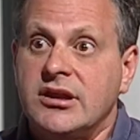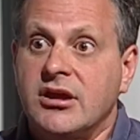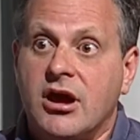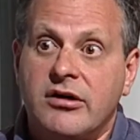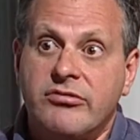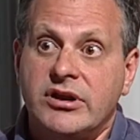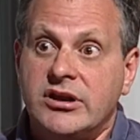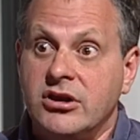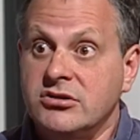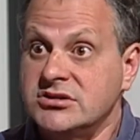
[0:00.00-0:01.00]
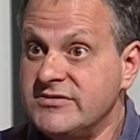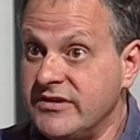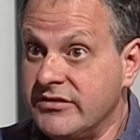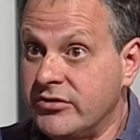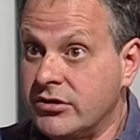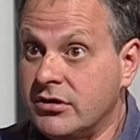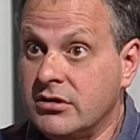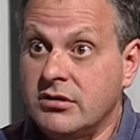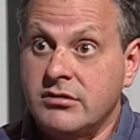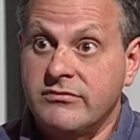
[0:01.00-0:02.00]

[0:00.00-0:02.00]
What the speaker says: Any cough, runny nose, fever,